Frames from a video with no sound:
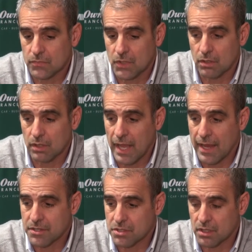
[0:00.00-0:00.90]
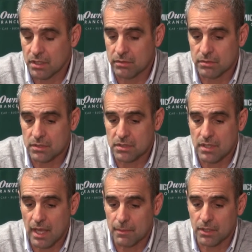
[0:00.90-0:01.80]
you know, last year it was this
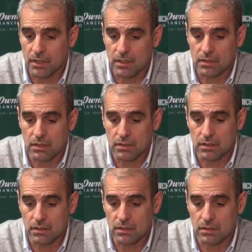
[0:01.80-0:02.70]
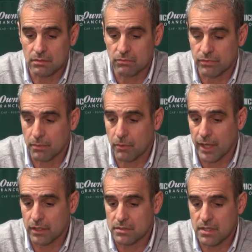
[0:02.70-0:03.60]
time of year that, from a
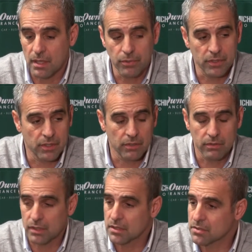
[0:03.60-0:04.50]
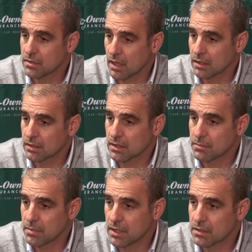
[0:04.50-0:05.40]
record standpoint, they were really struggling. They
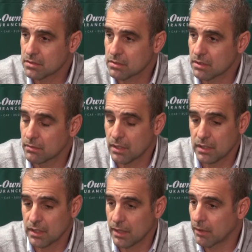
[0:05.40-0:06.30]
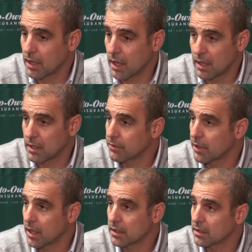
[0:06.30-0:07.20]
beat us two to one, and they went on a
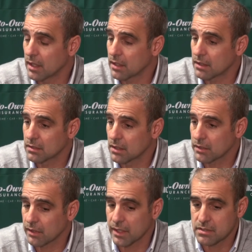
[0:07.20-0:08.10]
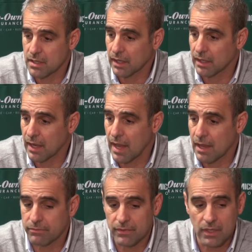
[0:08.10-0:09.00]
run and had a great second
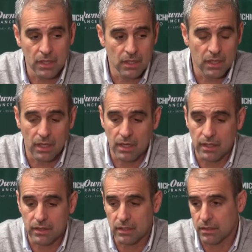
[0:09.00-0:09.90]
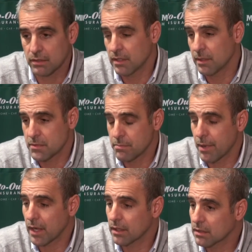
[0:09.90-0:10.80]
half. And I think their team's
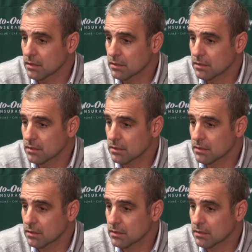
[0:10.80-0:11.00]
better